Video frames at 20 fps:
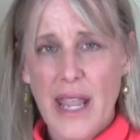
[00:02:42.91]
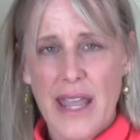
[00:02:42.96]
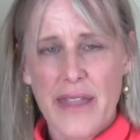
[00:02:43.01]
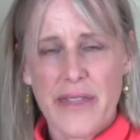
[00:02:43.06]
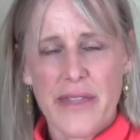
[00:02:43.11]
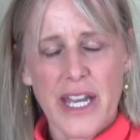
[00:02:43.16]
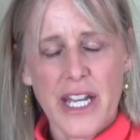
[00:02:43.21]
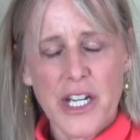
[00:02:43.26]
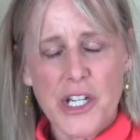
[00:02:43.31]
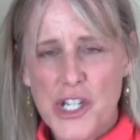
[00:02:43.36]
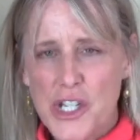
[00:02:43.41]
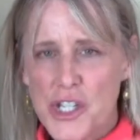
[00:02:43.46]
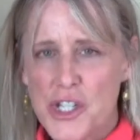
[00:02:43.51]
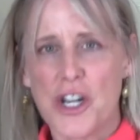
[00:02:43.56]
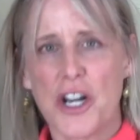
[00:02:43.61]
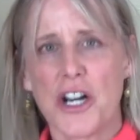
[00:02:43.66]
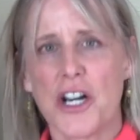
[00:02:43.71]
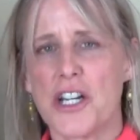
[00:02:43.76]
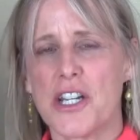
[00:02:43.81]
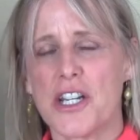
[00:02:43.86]
And then she
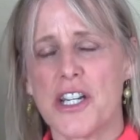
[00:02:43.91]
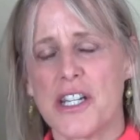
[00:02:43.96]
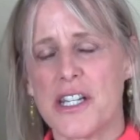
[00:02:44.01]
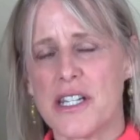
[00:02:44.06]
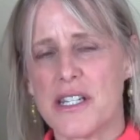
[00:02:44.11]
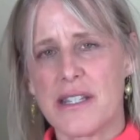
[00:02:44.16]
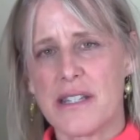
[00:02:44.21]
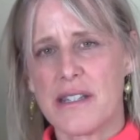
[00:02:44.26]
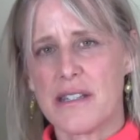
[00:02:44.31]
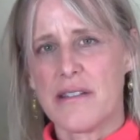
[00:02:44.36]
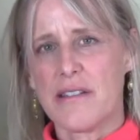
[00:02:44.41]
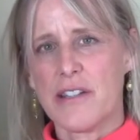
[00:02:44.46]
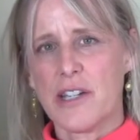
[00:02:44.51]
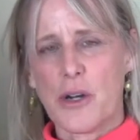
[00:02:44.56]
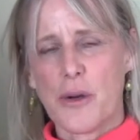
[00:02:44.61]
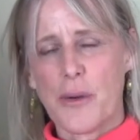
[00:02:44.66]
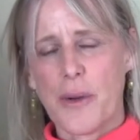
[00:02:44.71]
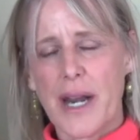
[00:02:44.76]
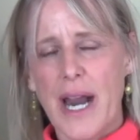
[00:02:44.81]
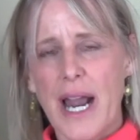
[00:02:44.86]
started to just,
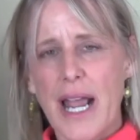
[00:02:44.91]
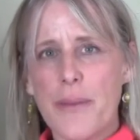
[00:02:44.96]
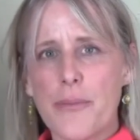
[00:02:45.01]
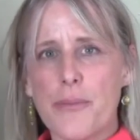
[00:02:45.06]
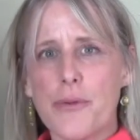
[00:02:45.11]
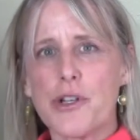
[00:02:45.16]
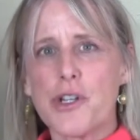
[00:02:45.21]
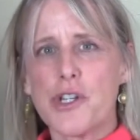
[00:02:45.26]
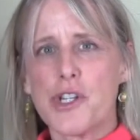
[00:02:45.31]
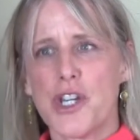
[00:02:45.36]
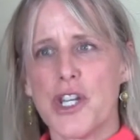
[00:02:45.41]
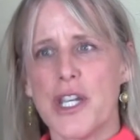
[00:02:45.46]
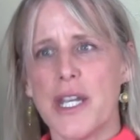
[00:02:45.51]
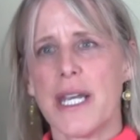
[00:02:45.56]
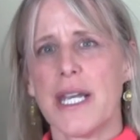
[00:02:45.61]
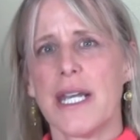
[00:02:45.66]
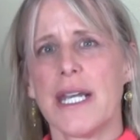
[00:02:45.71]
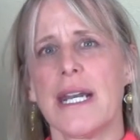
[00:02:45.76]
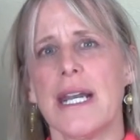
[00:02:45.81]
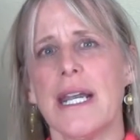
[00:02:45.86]
and I
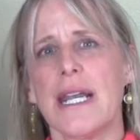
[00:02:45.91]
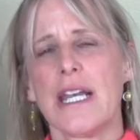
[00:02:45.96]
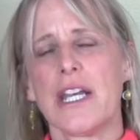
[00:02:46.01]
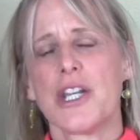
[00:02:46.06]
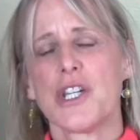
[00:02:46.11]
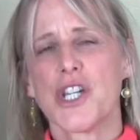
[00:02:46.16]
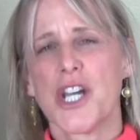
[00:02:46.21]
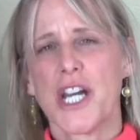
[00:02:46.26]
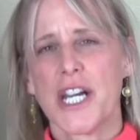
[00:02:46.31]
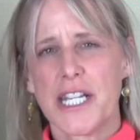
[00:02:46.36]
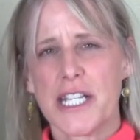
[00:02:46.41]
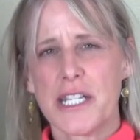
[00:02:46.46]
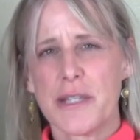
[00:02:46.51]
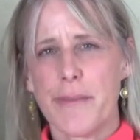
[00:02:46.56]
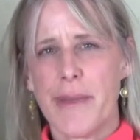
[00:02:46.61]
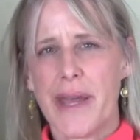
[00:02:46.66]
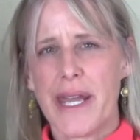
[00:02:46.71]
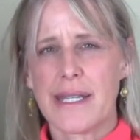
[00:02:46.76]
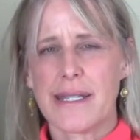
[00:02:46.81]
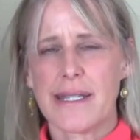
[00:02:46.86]
appreciate Chinese
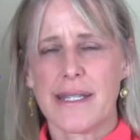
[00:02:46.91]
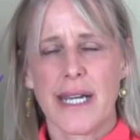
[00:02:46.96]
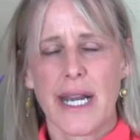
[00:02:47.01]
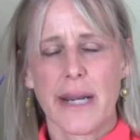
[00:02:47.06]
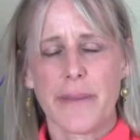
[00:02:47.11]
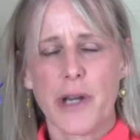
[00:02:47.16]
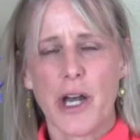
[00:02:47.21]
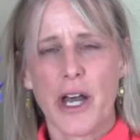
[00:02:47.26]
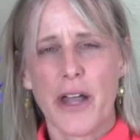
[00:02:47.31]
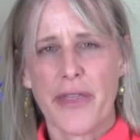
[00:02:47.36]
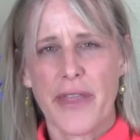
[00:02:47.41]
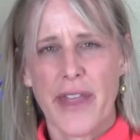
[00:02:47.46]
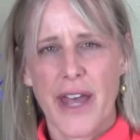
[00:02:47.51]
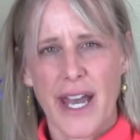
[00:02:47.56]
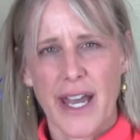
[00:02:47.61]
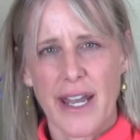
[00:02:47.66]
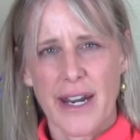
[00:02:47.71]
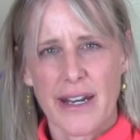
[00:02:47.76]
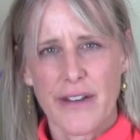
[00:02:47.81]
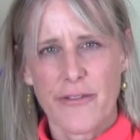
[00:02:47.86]
medicine. I'm not
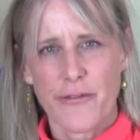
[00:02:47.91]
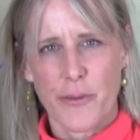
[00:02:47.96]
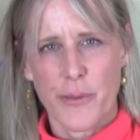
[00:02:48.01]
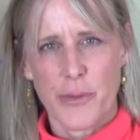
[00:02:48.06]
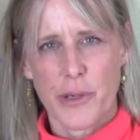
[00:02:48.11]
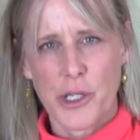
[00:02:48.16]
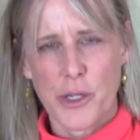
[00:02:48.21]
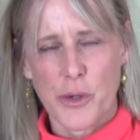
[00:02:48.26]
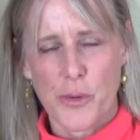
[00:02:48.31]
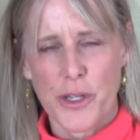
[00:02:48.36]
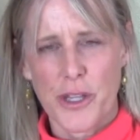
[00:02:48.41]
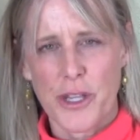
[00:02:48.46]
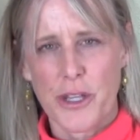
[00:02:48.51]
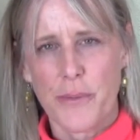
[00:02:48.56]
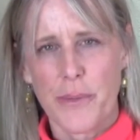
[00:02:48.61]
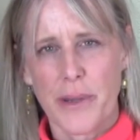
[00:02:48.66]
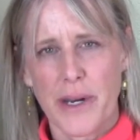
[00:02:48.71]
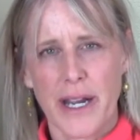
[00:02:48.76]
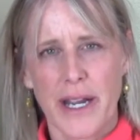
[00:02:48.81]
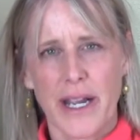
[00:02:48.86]
that familiar with
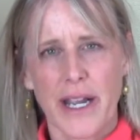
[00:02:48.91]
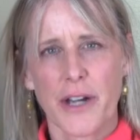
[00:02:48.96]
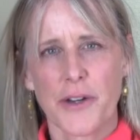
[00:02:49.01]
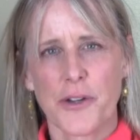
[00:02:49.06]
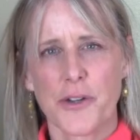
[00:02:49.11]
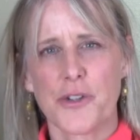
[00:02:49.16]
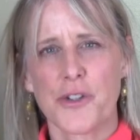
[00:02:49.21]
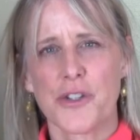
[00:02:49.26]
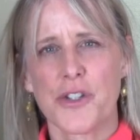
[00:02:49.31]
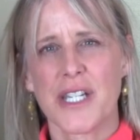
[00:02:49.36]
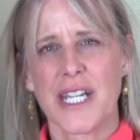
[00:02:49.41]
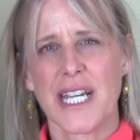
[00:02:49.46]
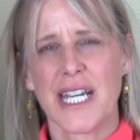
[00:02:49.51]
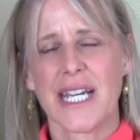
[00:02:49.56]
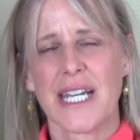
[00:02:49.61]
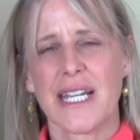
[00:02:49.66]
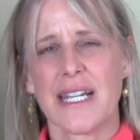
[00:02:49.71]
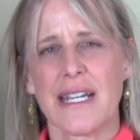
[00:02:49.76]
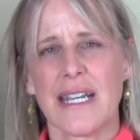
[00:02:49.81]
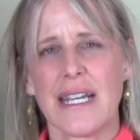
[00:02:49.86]
it, but I
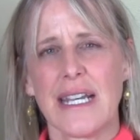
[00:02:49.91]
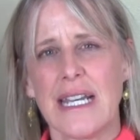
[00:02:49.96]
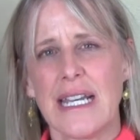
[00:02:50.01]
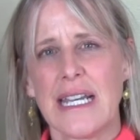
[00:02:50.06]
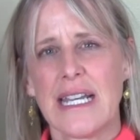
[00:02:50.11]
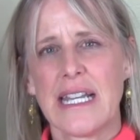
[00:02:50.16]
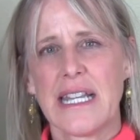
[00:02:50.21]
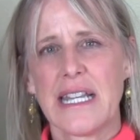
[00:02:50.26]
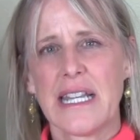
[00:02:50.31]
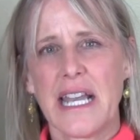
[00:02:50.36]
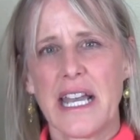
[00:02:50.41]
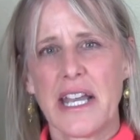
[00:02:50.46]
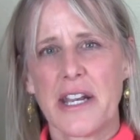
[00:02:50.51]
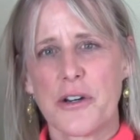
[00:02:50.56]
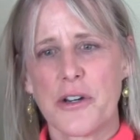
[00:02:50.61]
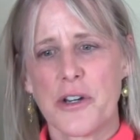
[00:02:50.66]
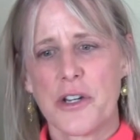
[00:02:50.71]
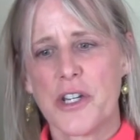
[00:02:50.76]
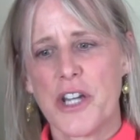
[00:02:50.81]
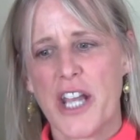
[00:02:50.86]
understand the
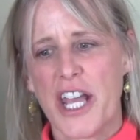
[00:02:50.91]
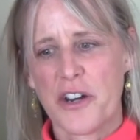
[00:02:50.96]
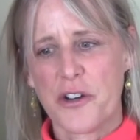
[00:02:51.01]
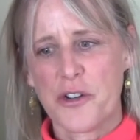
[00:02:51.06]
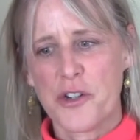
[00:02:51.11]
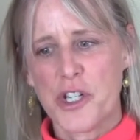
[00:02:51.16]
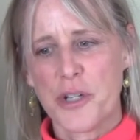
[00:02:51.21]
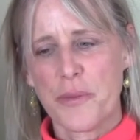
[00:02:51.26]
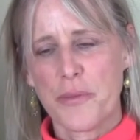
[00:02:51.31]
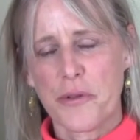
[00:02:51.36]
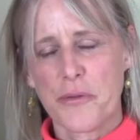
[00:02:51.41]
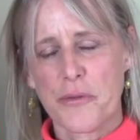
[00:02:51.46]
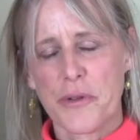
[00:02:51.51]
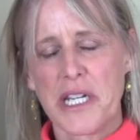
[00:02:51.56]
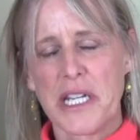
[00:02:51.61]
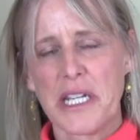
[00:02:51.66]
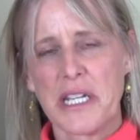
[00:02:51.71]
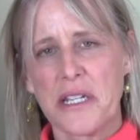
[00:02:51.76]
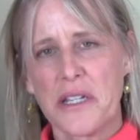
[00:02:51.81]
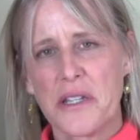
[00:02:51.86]
energy
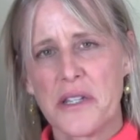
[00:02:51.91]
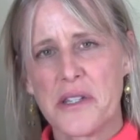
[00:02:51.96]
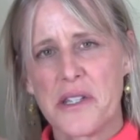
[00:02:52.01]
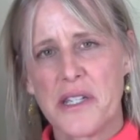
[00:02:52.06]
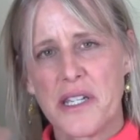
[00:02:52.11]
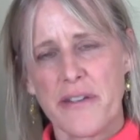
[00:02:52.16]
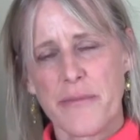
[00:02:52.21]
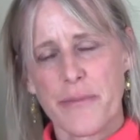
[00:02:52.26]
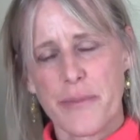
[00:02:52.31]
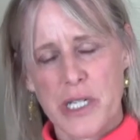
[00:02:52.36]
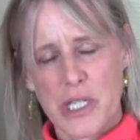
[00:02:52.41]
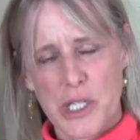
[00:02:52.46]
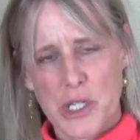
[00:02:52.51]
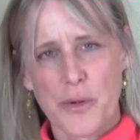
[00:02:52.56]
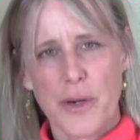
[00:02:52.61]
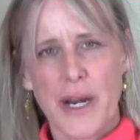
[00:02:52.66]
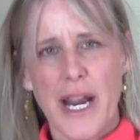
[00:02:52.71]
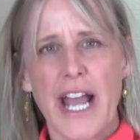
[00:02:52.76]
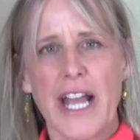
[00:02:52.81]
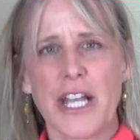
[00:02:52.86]
meridians, and I've been
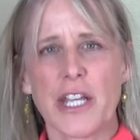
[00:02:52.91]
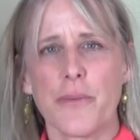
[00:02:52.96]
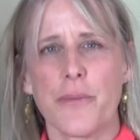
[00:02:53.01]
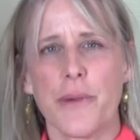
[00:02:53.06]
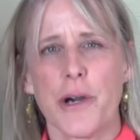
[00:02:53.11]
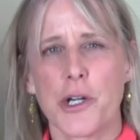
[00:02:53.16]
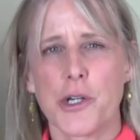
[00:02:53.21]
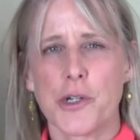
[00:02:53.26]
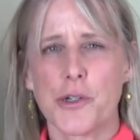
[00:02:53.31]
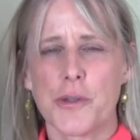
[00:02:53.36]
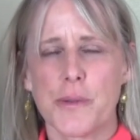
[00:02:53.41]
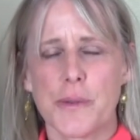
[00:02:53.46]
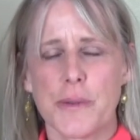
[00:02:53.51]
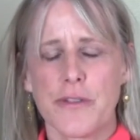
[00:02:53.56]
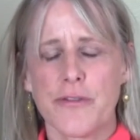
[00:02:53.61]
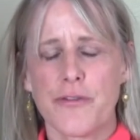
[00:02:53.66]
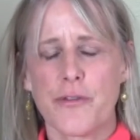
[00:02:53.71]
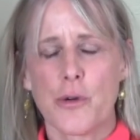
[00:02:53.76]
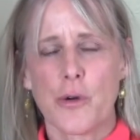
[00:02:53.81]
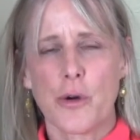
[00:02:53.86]
to an acupuncturist
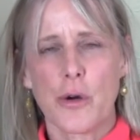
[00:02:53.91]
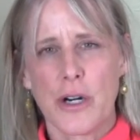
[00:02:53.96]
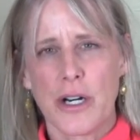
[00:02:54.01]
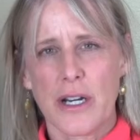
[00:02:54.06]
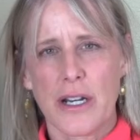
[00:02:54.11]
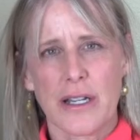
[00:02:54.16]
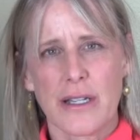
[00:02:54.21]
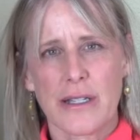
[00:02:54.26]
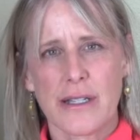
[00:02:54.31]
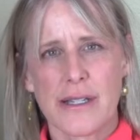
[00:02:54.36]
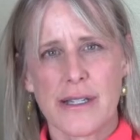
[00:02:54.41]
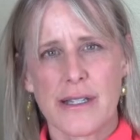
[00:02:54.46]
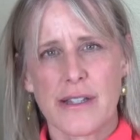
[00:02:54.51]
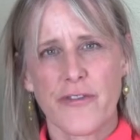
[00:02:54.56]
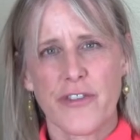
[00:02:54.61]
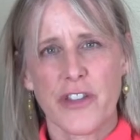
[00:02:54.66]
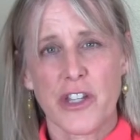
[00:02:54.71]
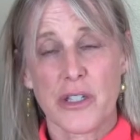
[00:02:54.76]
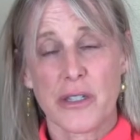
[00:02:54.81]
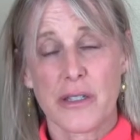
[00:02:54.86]
before, and it
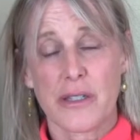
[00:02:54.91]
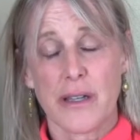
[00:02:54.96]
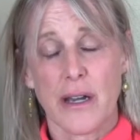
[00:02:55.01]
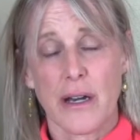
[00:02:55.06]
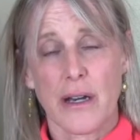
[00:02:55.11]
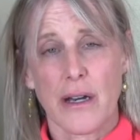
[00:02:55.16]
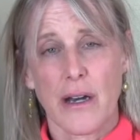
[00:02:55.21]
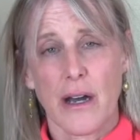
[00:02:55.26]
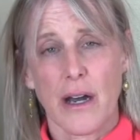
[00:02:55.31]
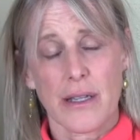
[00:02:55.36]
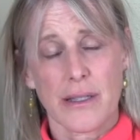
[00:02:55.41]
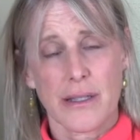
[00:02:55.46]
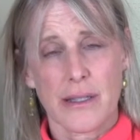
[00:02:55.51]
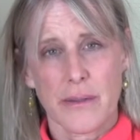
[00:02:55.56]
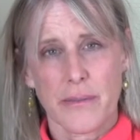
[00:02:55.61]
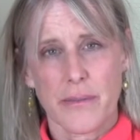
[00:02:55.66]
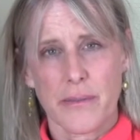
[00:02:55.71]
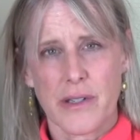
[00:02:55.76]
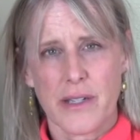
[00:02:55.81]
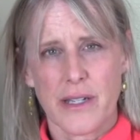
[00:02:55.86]
just feels
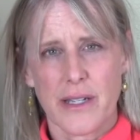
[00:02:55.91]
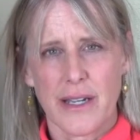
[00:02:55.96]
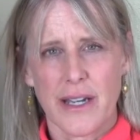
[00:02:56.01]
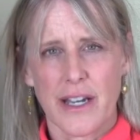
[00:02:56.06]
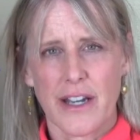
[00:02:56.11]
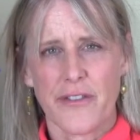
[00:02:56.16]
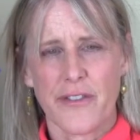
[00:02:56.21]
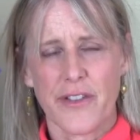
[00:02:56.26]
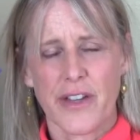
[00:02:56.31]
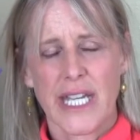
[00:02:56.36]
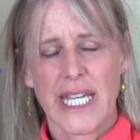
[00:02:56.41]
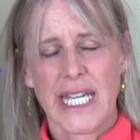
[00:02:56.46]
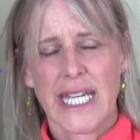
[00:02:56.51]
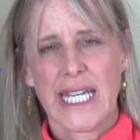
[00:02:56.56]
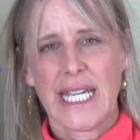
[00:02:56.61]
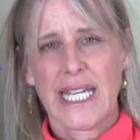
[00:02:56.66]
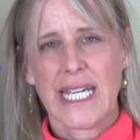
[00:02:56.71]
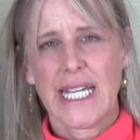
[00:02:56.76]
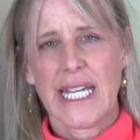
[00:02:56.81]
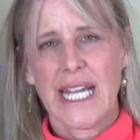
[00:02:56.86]
awesome to have
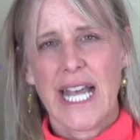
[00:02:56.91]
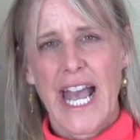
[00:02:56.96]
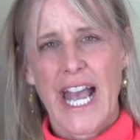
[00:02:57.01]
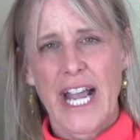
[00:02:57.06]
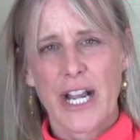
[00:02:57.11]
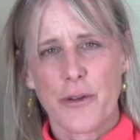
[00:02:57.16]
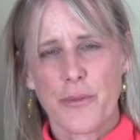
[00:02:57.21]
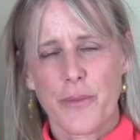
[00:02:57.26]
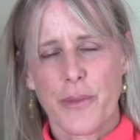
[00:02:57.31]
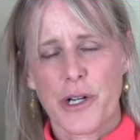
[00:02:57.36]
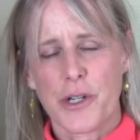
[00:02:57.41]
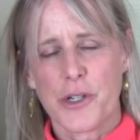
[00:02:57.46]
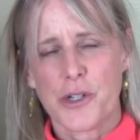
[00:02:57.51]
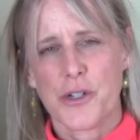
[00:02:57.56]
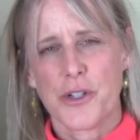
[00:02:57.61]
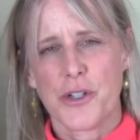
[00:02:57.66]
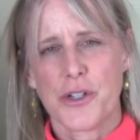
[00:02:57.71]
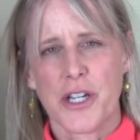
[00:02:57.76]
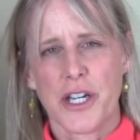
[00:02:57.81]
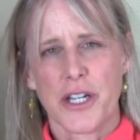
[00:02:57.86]

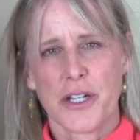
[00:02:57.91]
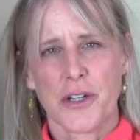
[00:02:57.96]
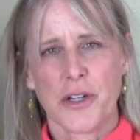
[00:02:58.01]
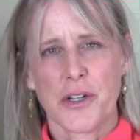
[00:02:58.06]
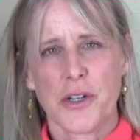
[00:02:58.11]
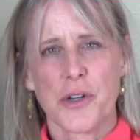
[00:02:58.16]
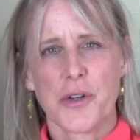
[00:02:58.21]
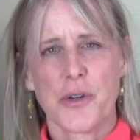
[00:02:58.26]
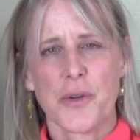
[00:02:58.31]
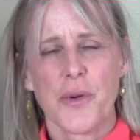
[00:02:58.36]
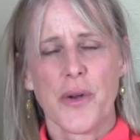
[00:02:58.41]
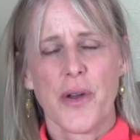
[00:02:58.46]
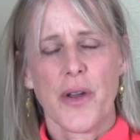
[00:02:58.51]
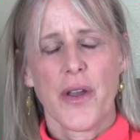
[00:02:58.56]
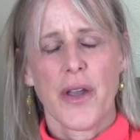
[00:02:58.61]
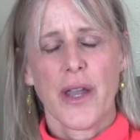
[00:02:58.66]
acupuncture done on you.